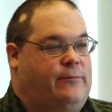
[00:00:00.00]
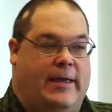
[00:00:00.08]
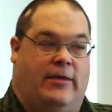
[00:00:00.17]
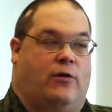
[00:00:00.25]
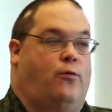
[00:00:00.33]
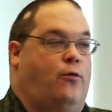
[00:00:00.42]
to be
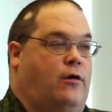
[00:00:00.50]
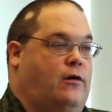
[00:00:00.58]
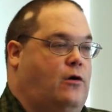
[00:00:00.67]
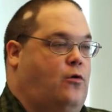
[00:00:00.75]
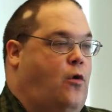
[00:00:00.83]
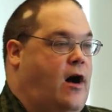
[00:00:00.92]
able to
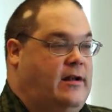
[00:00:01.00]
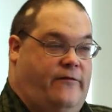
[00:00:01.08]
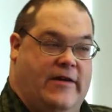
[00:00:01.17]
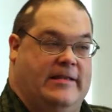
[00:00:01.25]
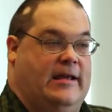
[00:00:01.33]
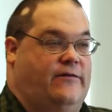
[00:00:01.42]

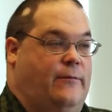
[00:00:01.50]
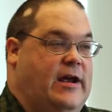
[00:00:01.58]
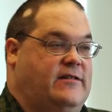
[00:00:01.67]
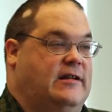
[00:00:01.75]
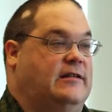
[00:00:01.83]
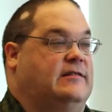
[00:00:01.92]
quantitate the
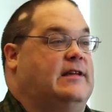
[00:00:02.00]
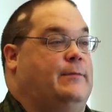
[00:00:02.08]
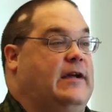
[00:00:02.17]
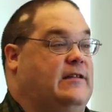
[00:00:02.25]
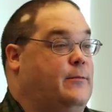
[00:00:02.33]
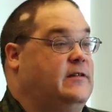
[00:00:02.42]
information into
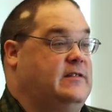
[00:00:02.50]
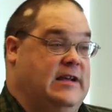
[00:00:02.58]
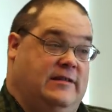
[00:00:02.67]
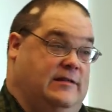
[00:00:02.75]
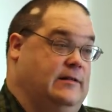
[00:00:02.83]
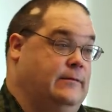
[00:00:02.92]
something that's much
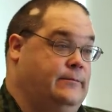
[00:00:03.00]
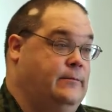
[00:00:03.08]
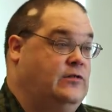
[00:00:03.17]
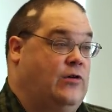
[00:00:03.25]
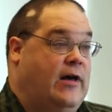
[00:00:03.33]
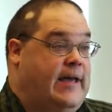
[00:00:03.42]
easier.
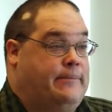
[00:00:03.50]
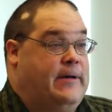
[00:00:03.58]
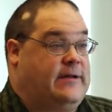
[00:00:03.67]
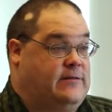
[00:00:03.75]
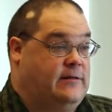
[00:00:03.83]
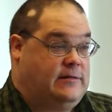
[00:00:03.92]
So I like
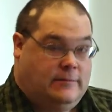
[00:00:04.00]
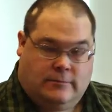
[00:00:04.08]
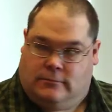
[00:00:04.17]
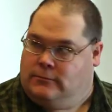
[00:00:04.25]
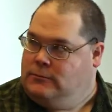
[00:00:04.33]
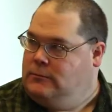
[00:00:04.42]
pictures.
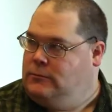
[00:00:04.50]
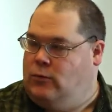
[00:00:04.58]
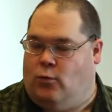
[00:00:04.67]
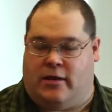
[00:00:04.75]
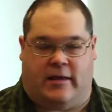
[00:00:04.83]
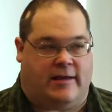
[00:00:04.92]

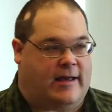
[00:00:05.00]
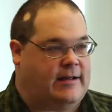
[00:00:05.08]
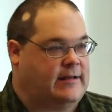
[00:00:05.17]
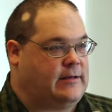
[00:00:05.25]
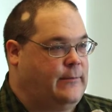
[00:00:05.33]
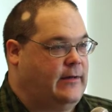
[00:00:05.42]
One of the
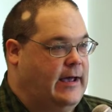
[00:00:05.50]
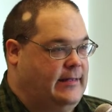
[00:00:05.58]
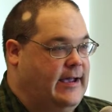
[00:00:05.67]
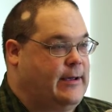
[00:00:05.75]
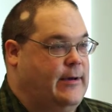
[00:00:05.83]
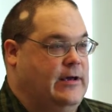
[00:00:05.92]
things I
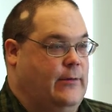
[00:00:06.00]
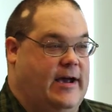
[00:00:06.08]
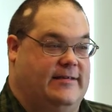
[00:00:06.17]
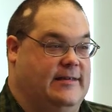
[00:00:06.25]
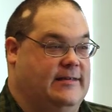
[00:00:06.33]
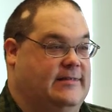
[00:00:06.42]
like about
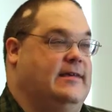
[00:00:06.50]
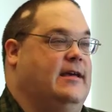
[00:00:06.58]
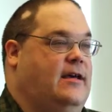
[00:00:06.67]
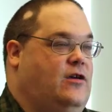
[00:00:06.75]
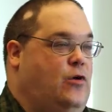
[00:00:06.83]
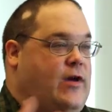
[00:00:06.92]
UX is
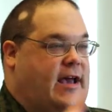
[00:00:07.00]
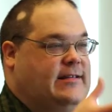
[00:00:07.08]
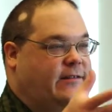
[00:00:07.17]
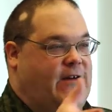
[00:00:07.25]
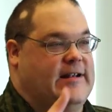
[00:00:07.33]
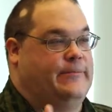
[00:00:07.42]
you guys
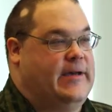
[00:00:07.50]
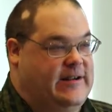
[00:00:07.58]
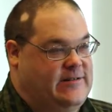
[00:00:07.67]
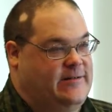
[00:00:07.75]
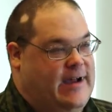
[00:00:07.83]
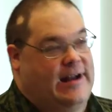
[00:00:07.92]
define the
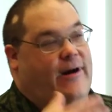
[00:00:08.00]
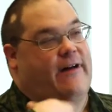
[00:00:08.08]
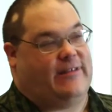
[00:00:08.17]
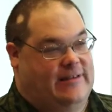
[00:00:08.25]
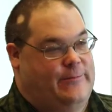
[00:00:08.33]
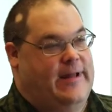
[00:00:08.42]
picture. I don't
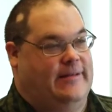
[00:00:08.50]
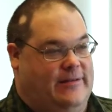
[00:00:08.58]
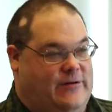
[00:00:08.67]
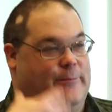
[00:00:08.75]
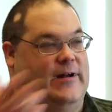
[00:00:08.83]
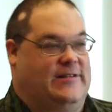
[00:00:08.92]
have to spend the
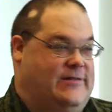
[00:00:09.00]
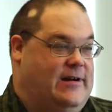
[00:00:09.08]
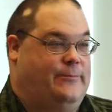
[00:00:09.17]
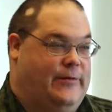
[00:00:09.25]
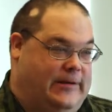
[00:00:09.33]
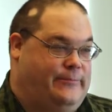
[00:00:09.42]
3 months trying
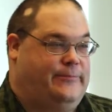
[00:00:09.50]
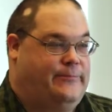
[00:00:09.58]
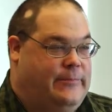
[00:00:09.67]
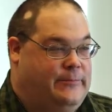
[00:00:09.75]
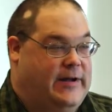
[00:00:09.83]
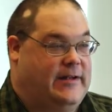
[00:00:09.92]
to put the
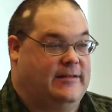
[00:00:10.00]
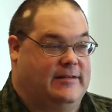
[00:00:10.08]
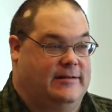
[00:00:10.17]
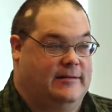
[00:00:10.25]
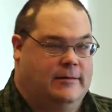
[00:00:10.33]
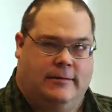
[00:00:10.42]
buttons and